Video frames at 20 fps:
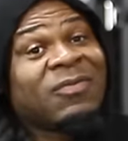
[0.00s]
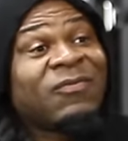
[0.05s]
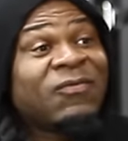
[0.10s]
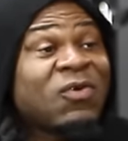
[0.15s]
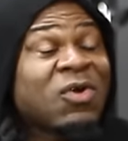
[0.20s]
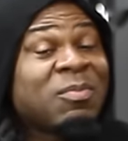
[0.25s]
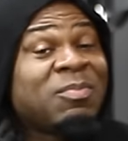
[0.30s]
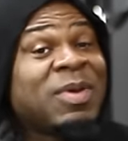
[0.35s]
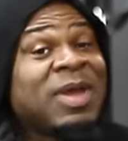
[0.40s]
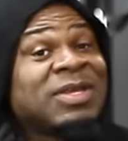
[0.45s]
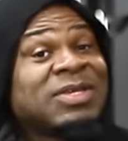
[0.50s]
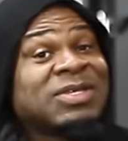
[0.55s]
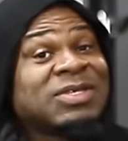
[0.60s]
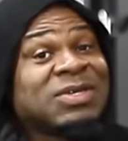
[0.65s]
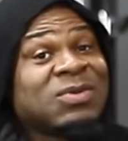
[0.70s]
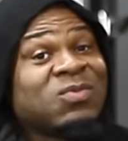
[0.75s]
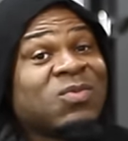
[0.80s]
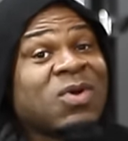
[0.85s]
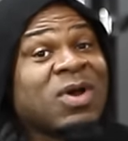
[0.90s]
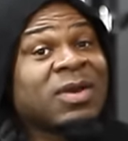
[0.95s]
four benches
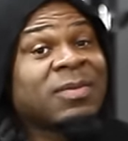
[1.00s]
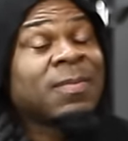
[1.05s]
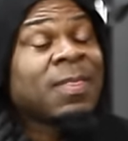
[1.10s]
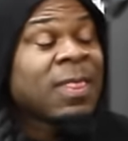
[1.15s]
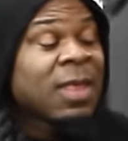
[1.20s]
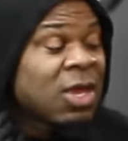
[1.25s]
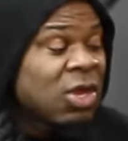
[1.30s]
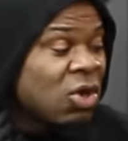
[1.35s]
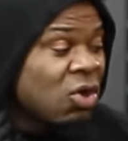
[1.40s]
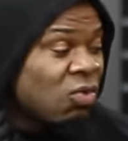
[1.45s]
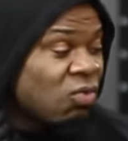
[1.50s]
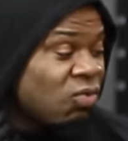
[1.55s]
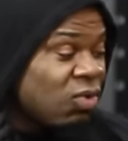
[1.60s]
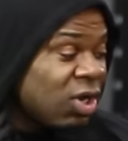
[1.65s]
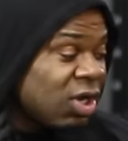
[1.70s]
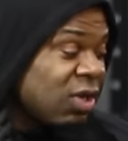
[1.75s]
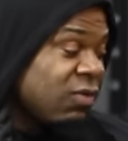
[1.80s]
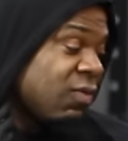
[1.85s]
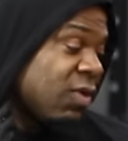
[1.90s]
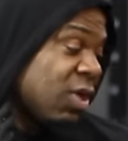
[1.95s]
in one.
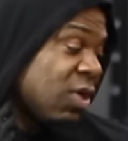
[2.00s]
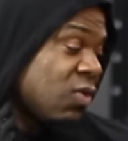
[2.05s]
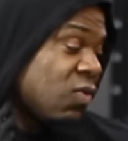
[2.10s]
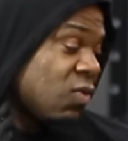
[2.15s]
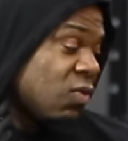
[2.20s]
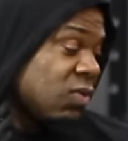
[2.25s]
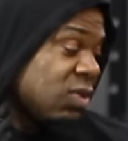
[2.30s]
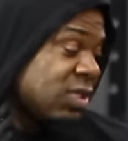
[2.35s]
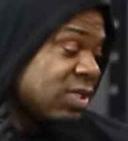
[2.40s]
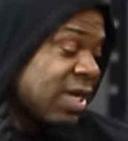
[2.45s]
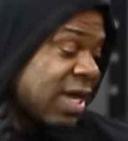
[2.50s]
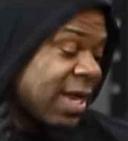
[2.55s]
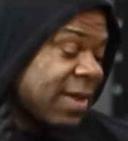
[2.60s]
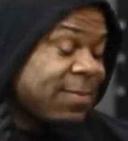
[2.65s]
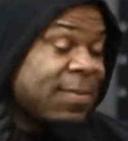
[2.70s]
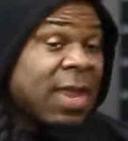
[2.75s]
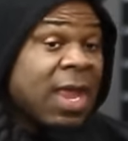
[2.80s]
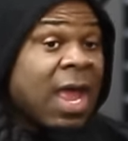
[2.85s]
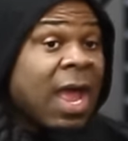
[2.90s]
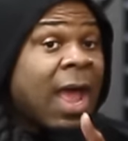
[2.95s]
Really, really cool
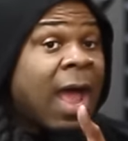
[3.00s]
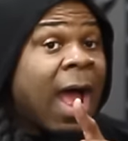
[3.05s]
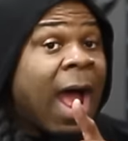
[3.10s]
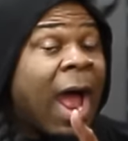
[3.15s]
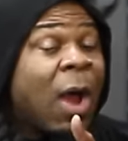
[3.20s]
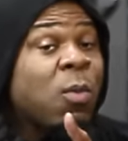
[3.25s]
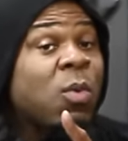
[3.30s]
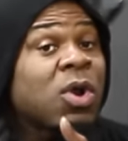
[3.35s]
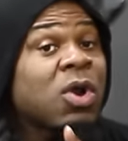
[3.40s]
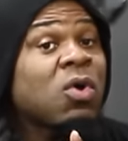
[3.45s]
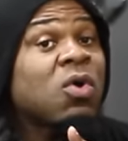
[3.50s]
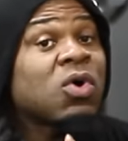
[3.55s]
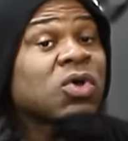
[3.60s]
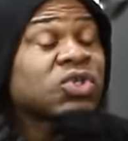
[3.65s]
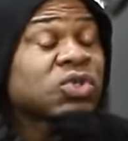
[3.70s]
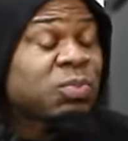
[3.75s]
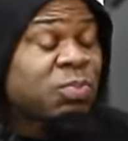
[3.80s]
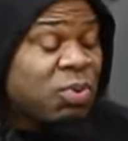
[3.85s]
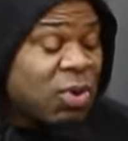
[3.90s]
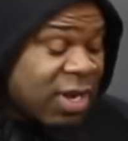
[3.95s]
design. I want to
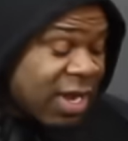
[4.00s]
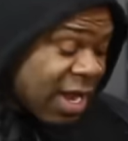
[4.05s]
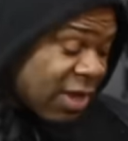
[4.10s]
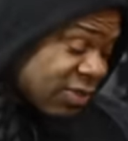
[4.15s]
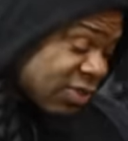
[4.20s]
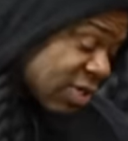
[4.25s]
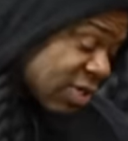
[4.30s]
also point out